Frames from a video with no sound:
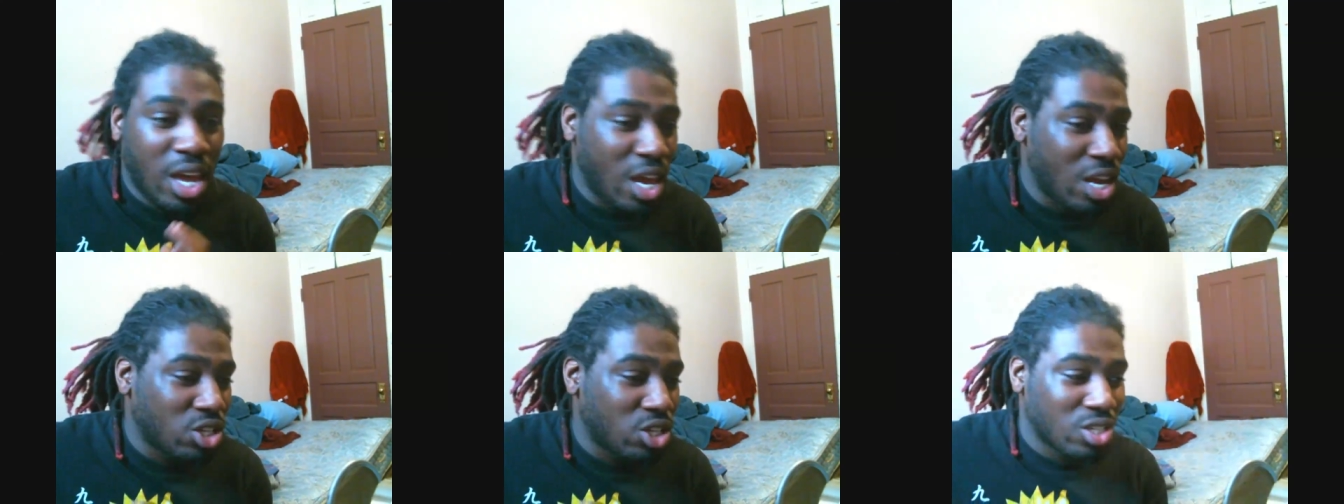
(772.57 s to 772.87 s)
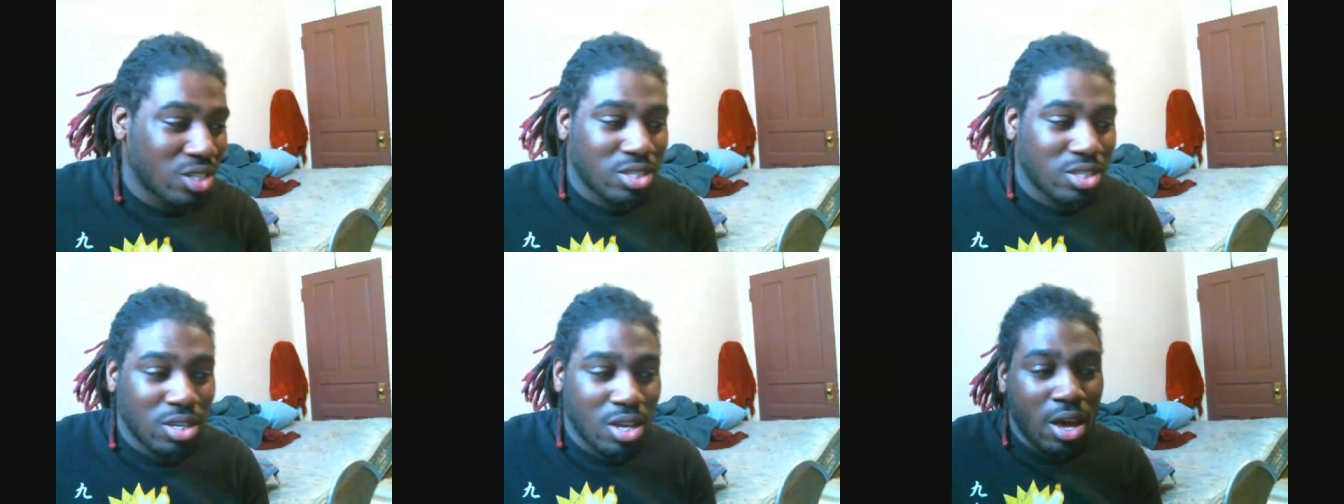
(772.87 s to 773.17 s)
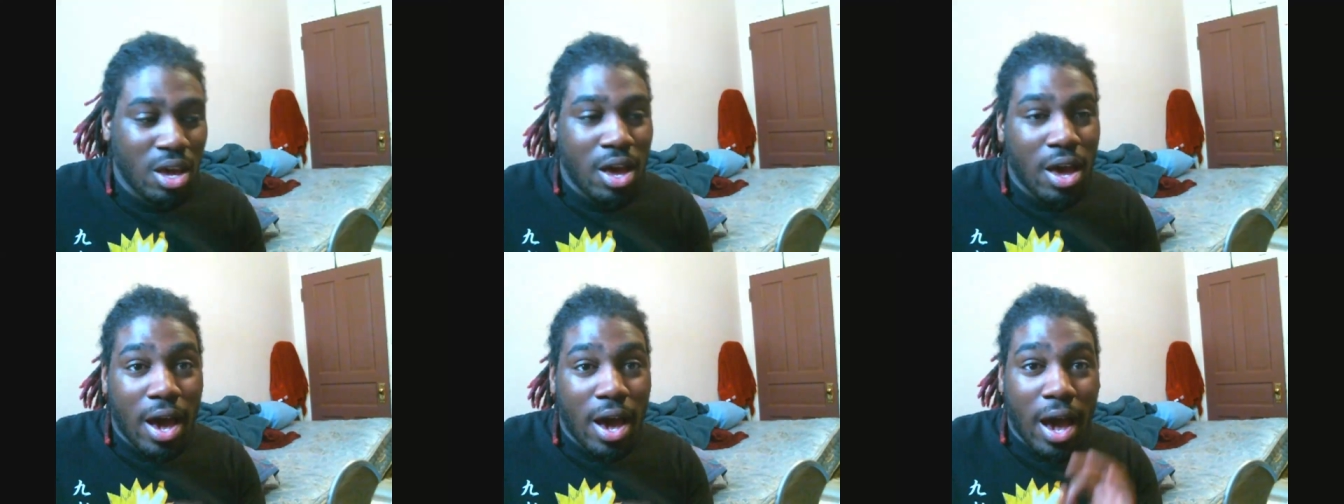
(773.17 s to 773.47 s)
ages.
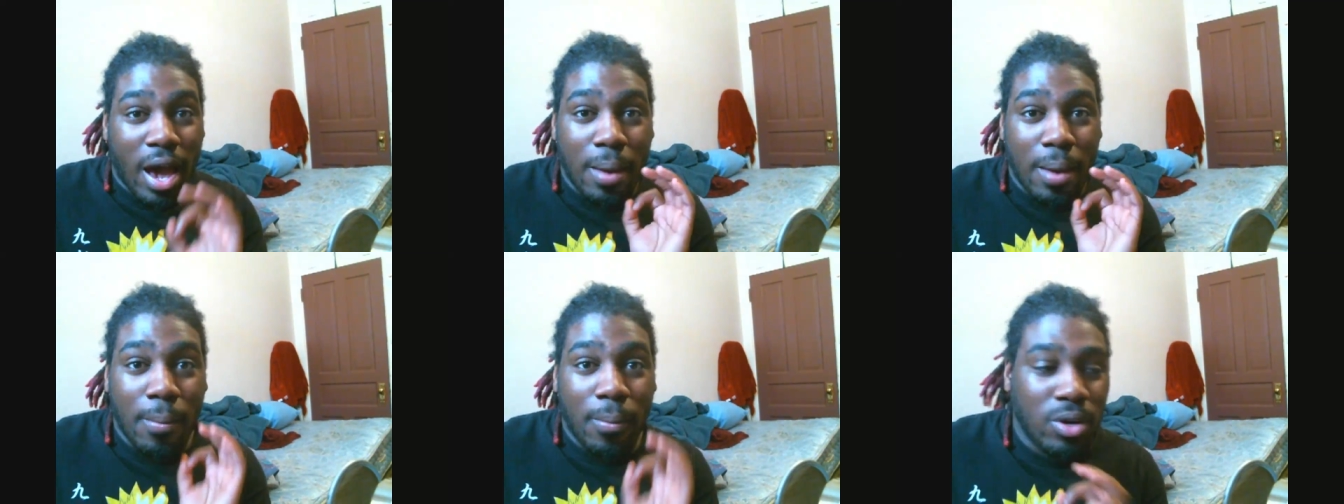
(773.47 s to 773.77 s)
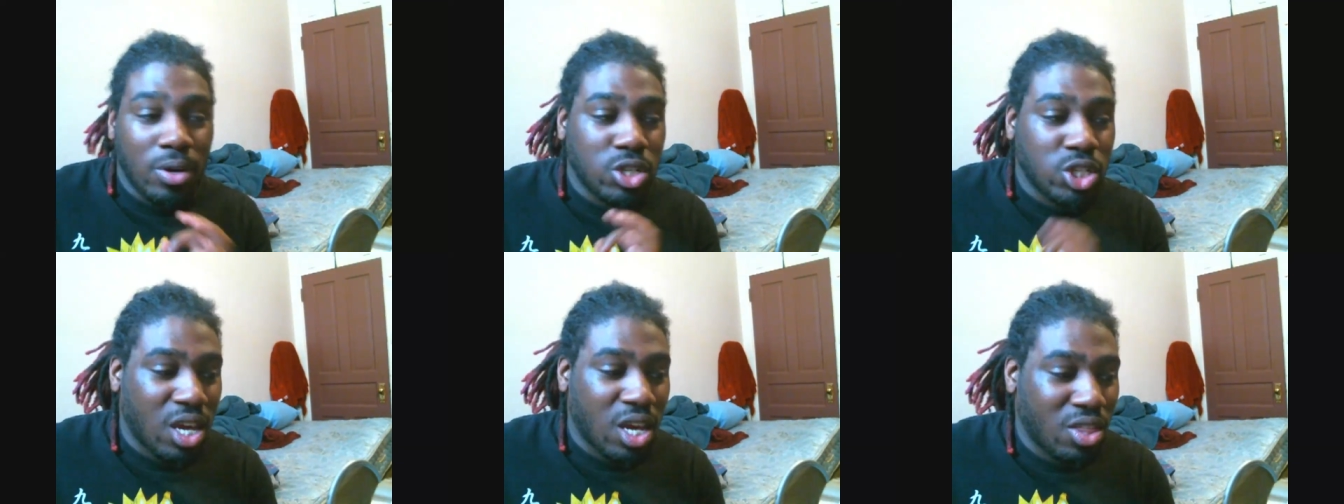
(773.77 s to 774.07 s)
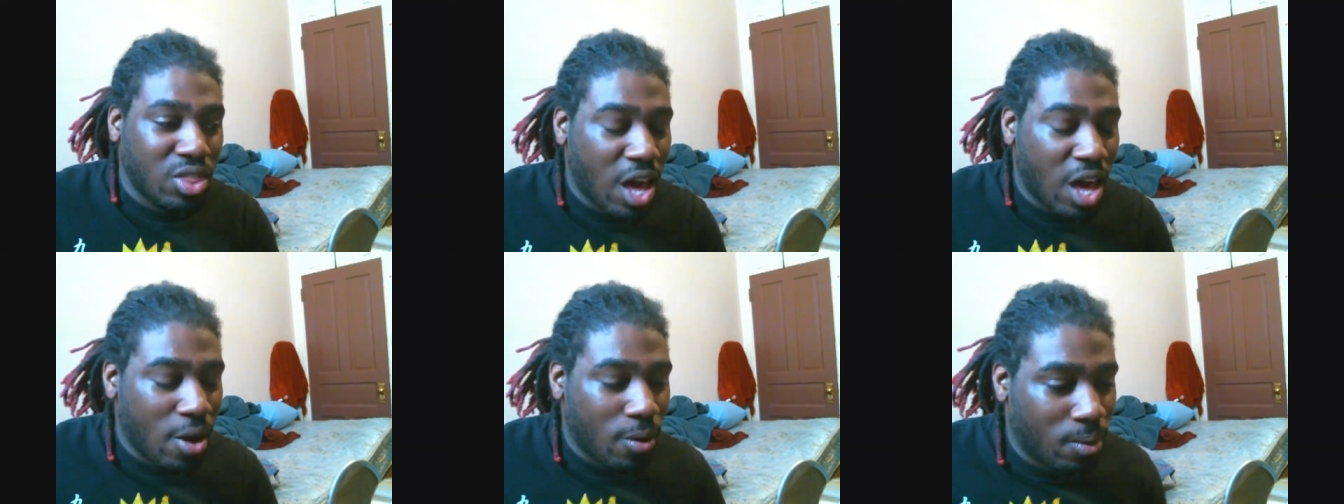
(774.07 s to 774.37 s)
I
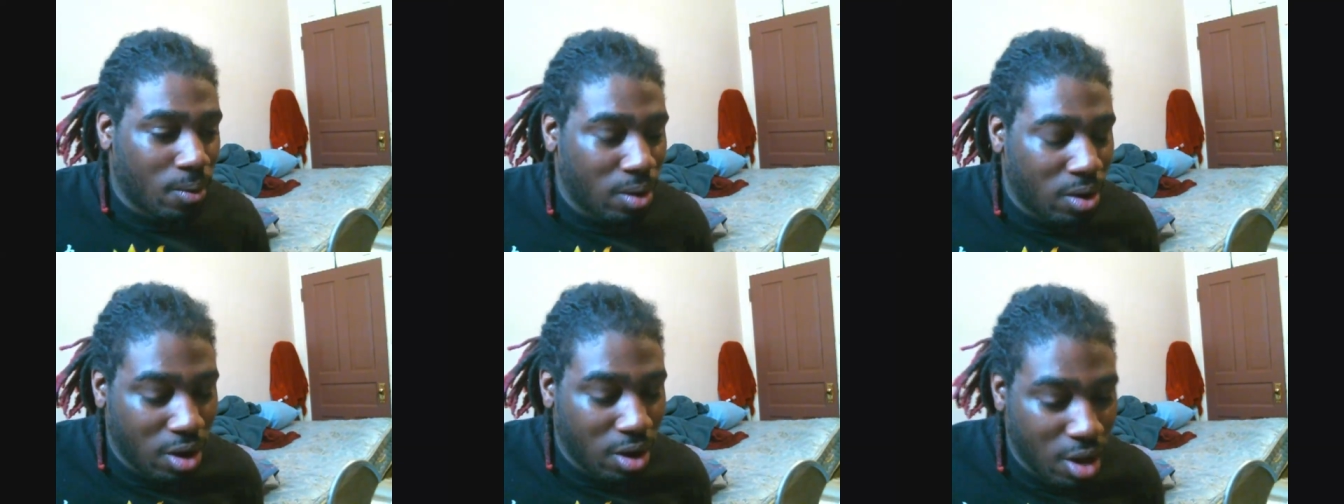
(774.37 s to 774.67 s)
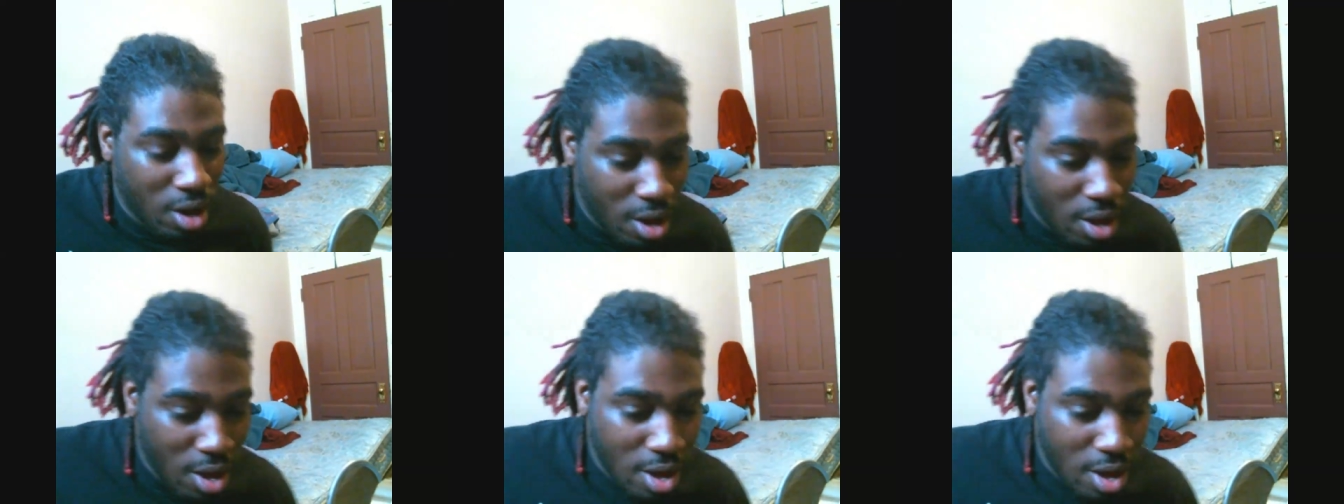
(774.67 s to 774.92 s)
appreciate that one.